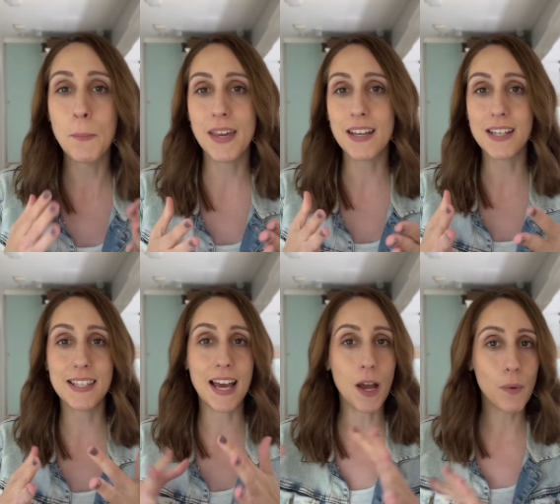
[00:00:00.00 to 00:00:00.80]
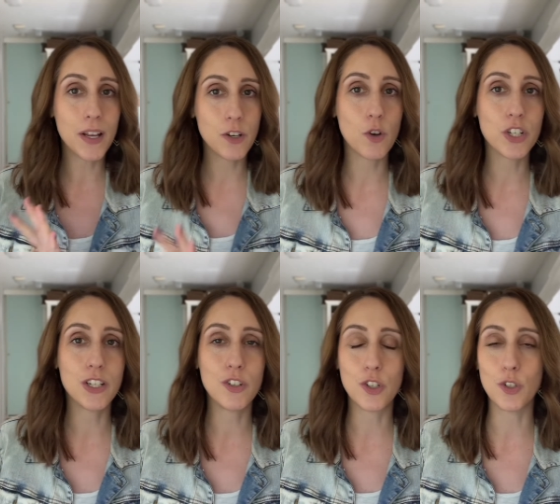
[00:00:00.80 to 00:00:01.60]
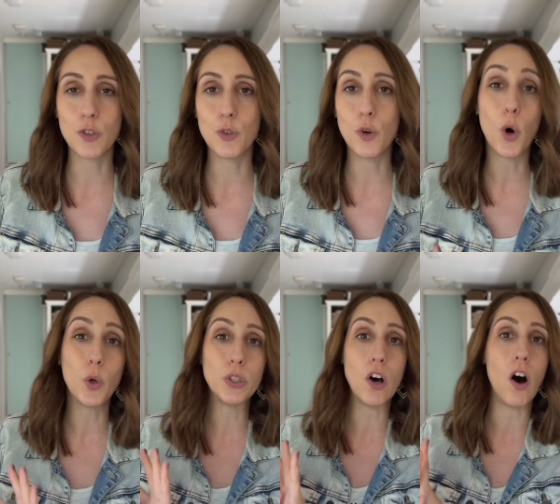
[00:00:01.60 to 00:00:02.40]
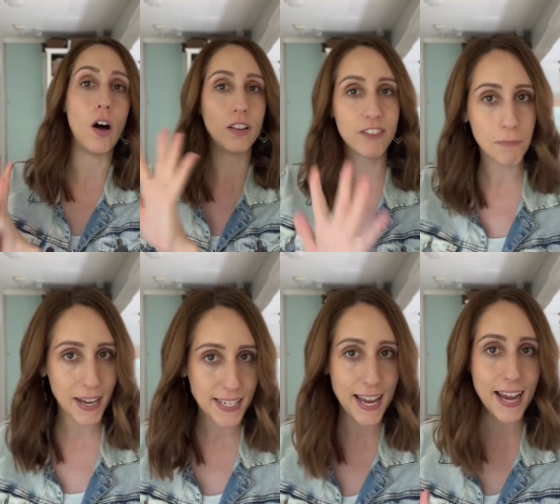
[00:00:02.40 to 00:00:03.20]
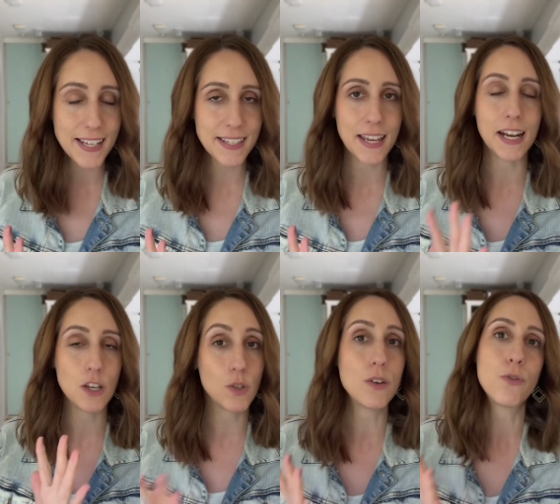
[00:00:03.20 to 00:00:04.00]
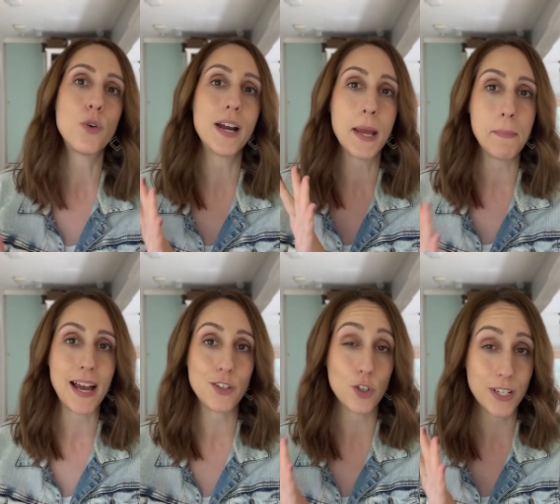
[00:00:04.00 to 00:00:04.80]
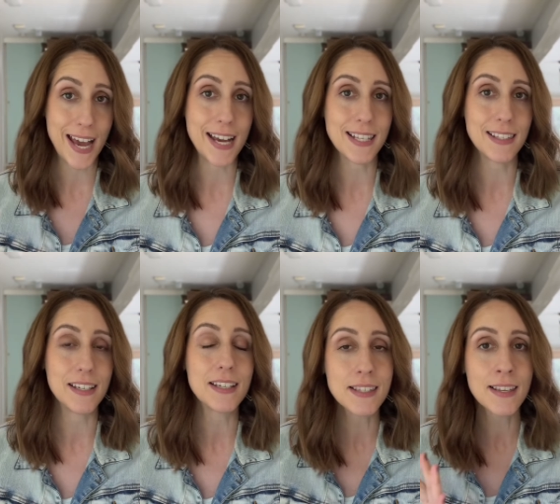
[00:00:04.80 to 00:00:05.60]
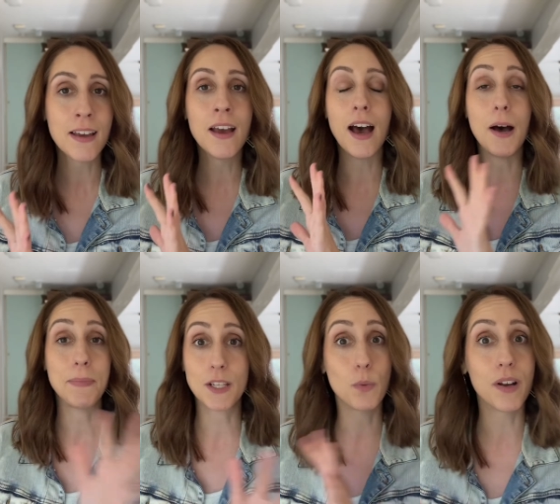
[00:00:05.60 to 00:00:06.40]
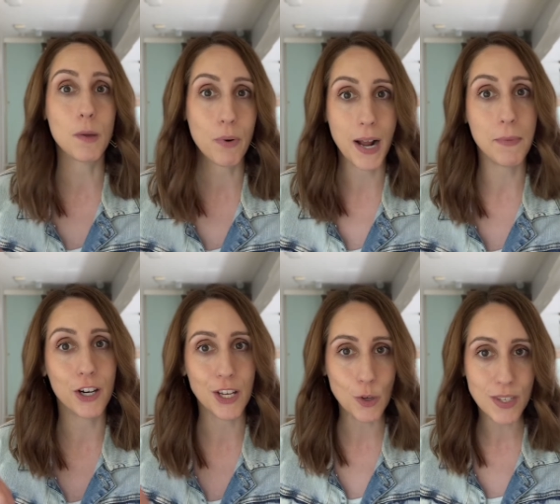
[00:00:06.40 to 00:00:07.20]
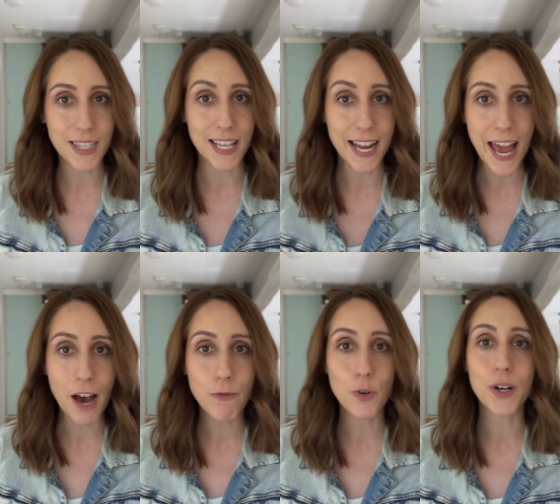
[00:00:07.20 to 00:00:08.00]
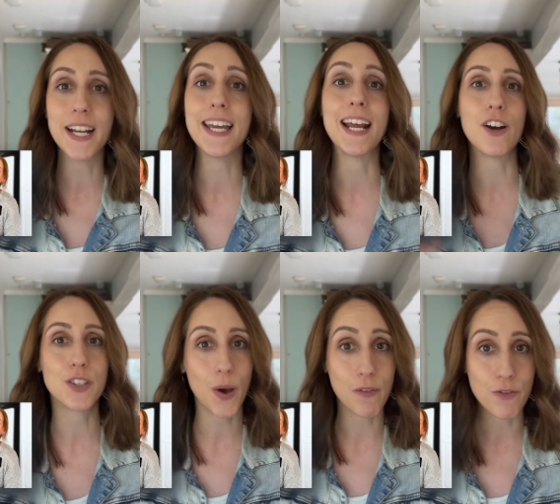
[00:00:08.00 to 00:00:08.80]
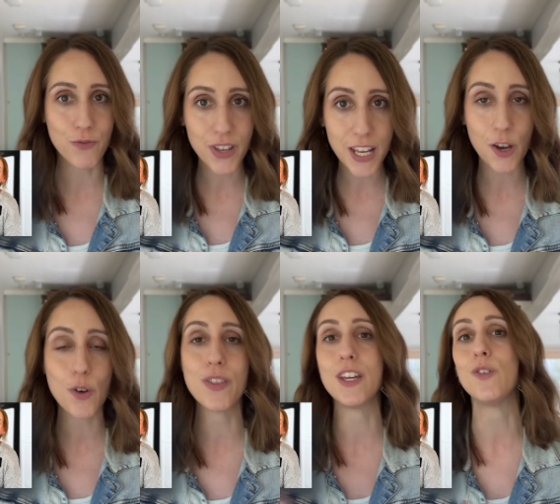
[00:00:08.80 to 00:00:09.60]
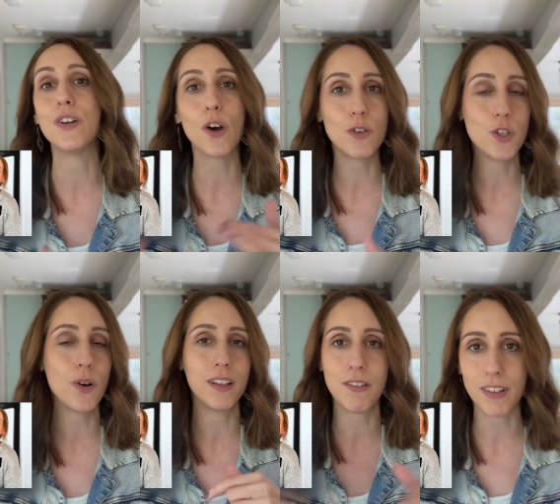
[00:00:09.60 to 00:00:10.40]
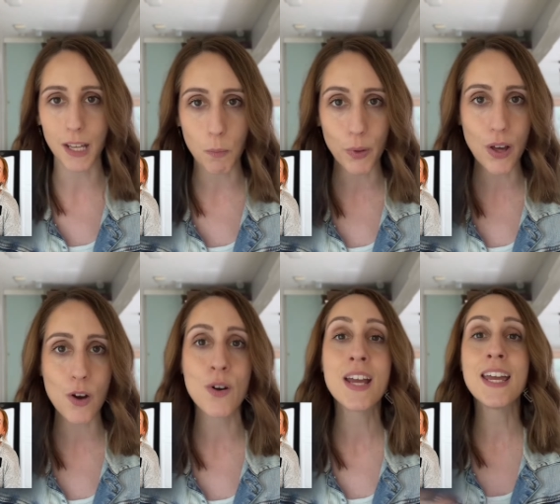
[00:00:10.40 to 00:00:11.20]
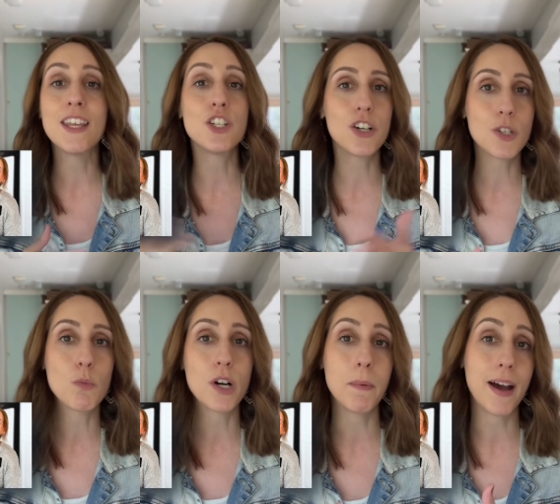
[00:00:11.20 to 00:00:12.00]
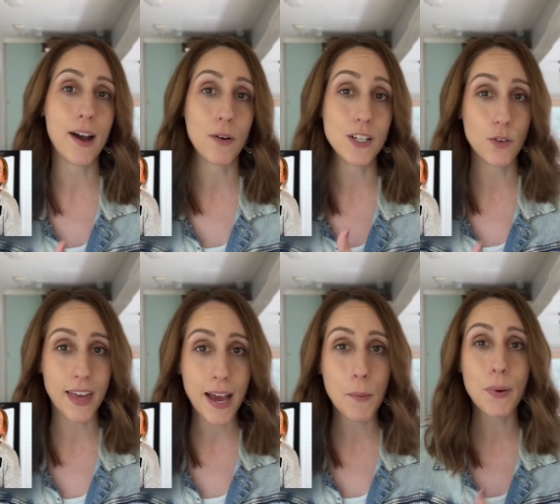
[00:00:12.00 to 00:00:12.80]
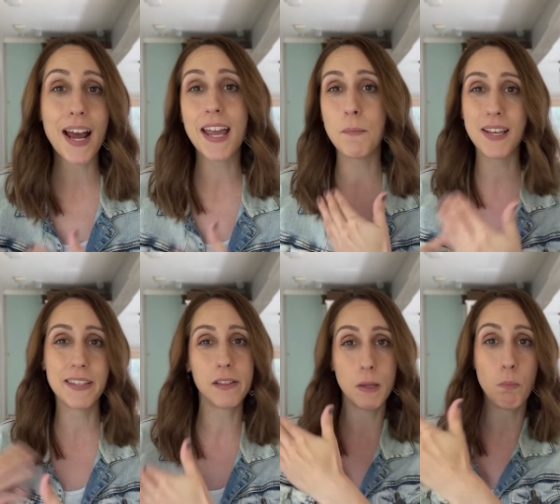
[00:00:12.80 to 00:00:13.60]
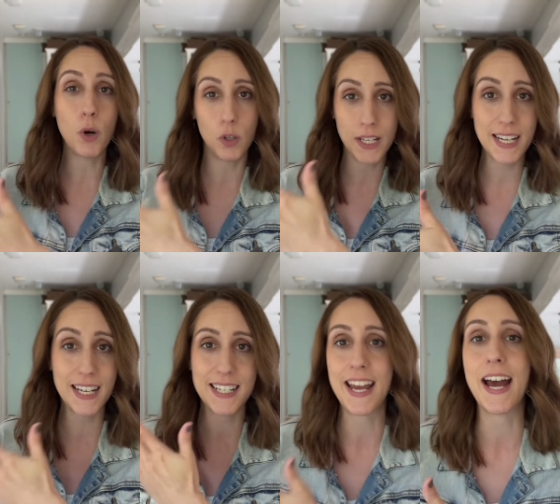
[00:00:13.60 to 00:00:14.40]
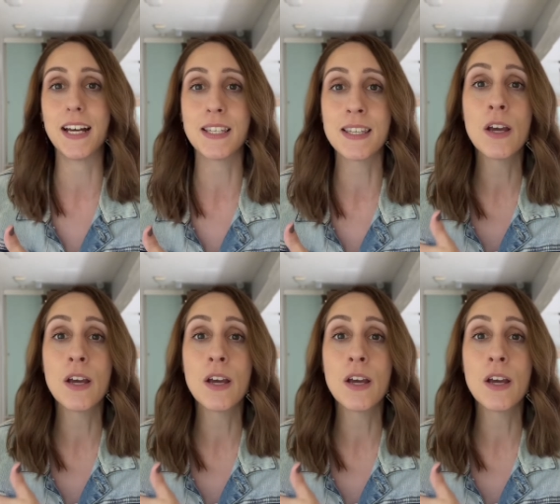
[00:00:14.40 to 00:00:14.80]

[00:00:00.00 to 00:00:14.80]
because I want Notion to hold all of my tasks, and I use it for a master task list. That's one of the primary uses that I have for it. And I also have a video that you can go to, I'll leave a link below, that shares more about how I do that. But I am basically pulling tasks